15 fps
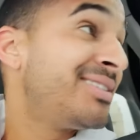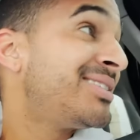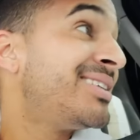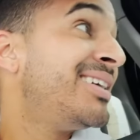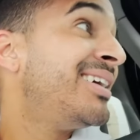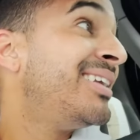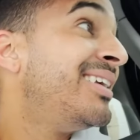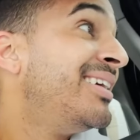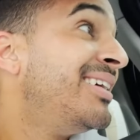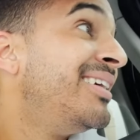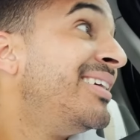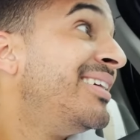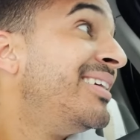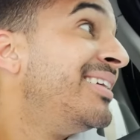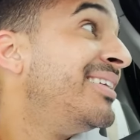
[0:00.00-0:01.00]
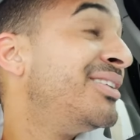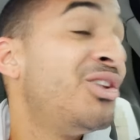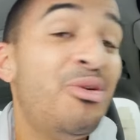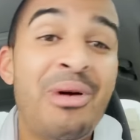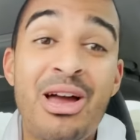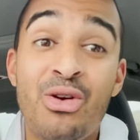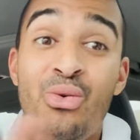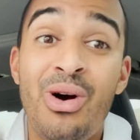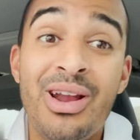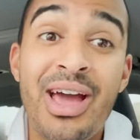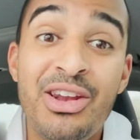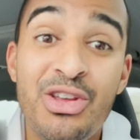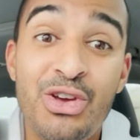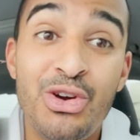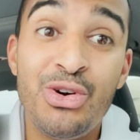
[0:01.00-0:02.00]
seat. No matter what I
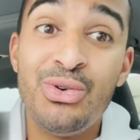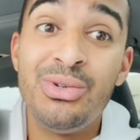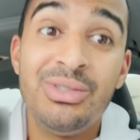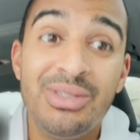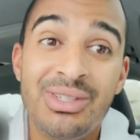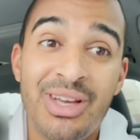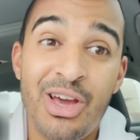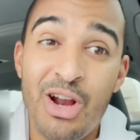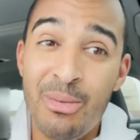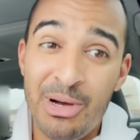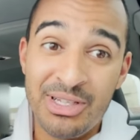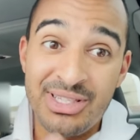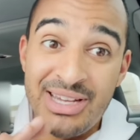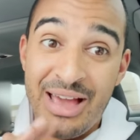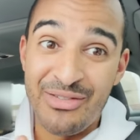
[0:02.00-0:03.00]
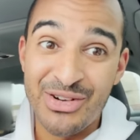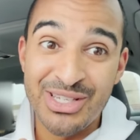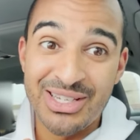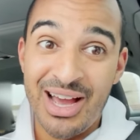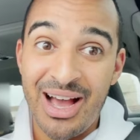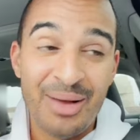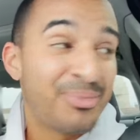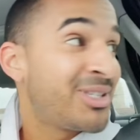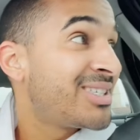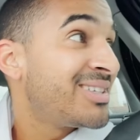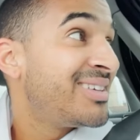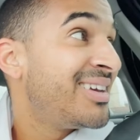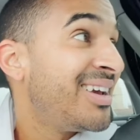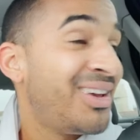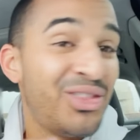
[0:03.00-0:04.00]
do, it almost never stops
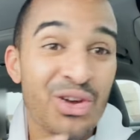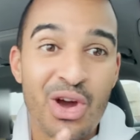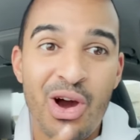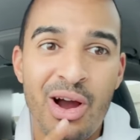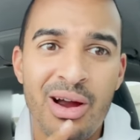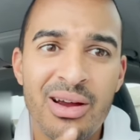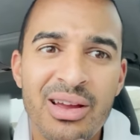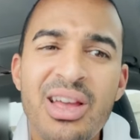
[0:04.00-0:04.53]
in the car.